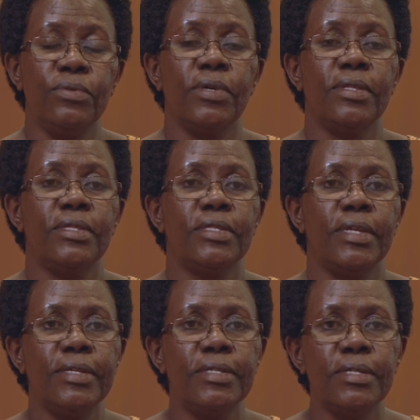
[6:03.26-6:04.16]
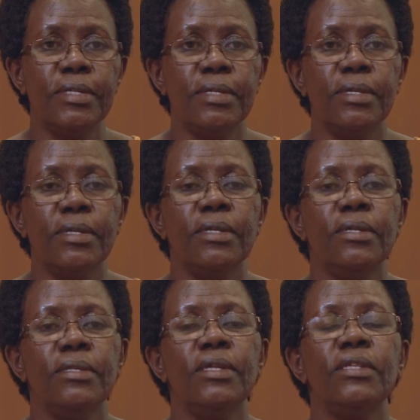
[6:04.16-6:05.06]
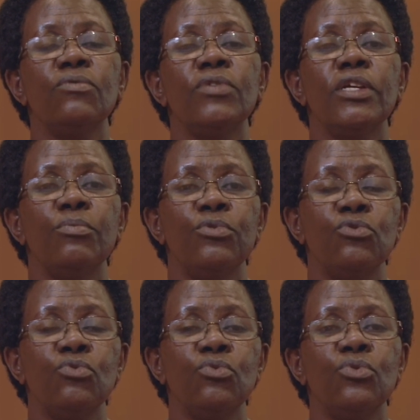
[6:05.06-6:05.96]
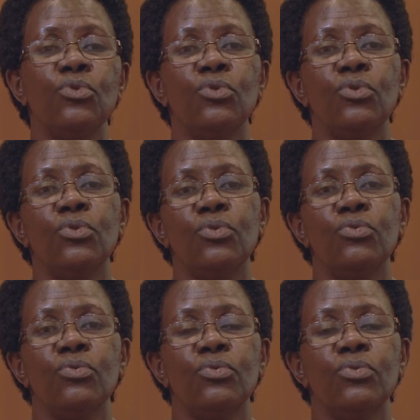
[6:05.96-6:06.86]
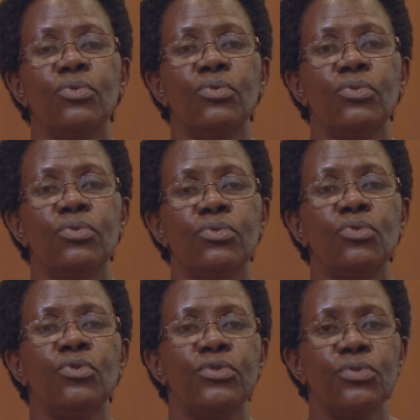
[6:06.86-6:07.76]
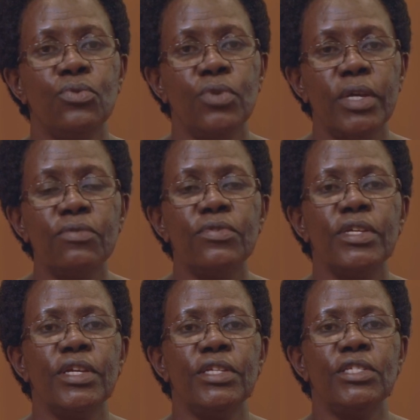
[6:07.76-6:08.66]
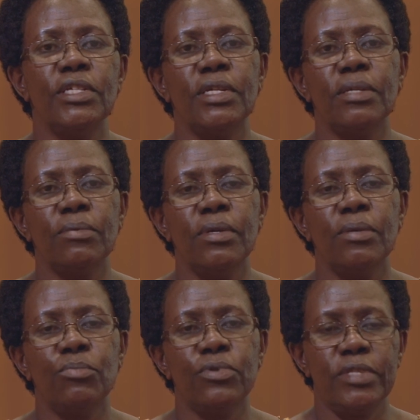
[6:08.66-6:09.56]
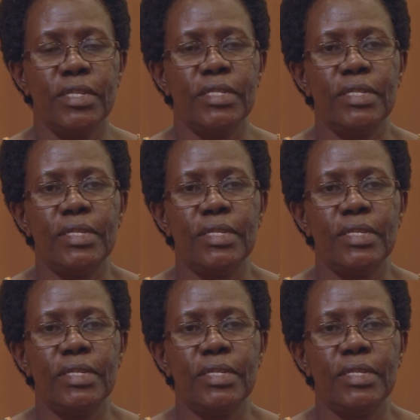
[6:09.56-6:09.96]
to you at this age, then it will help you to go through healthy aging process.